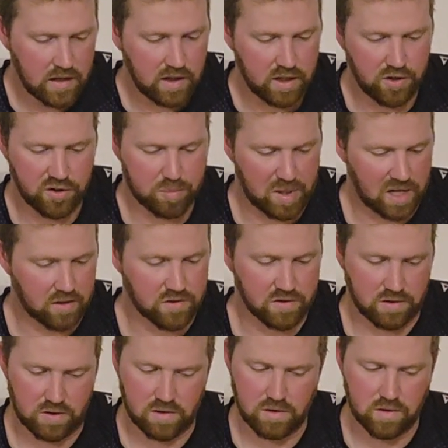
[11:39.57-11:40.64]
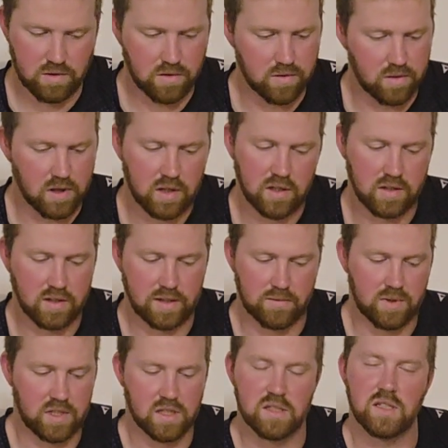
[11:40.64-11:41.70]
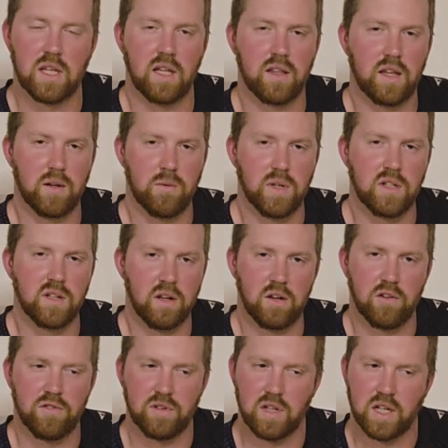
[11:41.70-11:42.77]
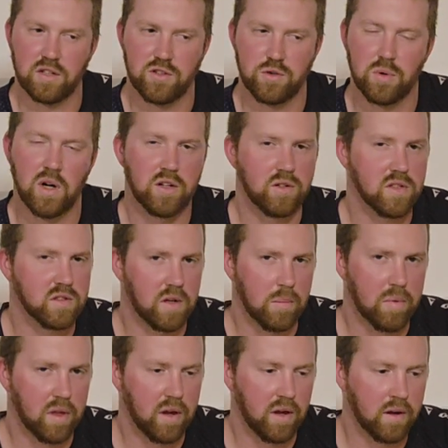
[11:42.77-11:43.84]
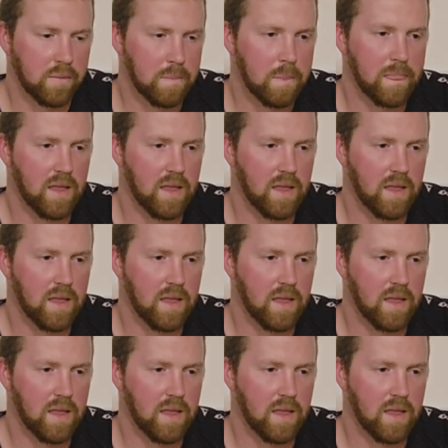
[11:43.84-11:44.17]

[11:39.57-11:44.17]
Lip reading: you know, the pedals are, I want to say they retail for like 200 something.